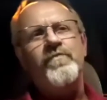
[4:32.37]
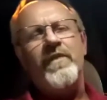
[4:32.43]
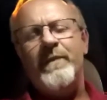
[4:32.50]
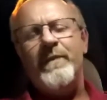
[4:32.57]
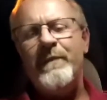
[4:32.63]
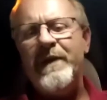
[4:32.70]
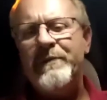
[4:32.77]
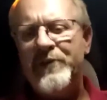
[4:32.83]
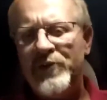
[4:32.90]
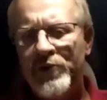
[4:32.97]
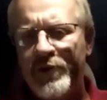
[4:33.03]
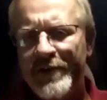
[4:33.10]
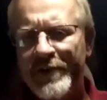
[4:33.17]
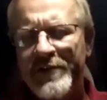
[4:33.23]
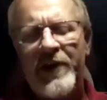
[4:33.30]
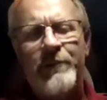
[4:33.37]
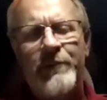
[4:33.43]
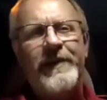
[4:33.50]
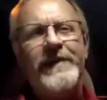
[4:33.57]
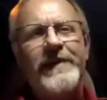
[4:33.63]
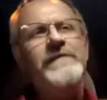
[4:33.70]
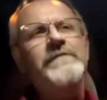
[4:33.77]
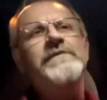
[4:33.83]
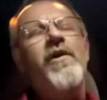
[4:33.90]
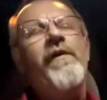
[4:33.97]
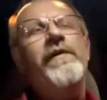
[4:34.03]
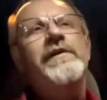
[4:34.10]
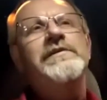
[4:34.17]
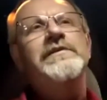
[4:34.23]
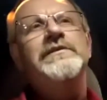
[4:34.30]
Maybe you can tell me.
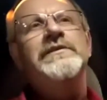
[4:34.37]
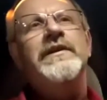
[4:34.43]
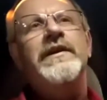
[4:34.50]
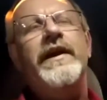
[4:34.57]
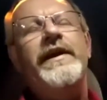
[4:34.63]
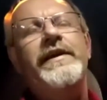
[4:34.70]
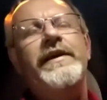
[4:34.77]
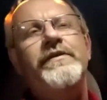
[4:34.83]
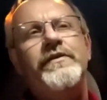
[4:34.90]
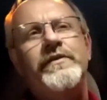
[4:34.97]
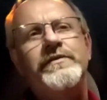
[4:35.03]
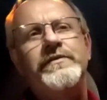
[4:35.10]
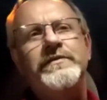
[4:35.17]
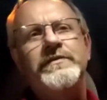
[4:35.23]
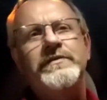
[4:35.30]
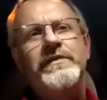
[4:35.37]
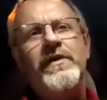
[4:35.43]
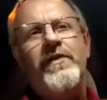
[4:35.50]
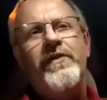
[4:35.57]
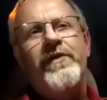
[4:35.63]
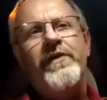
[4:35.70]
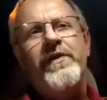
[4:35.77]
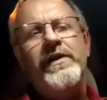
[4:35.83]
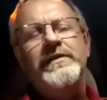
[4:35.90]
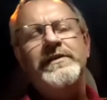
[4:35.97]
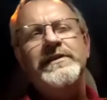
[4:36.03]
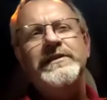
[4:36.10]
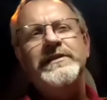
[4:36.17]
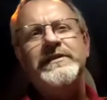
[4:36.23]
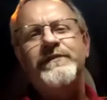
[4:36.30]
Either
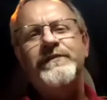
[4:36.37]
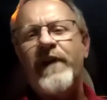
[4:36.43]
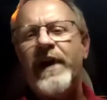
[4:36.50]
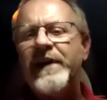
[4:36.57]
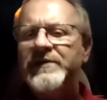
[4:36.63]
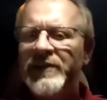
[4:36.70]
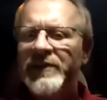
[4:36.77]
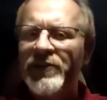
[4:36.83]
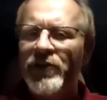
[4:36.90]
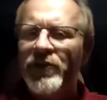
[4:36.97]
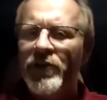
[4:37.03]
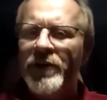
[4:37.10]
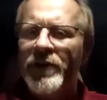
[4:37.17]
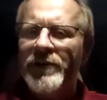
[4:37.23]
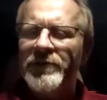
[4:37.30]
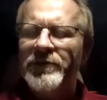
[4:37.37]
is the vaccine good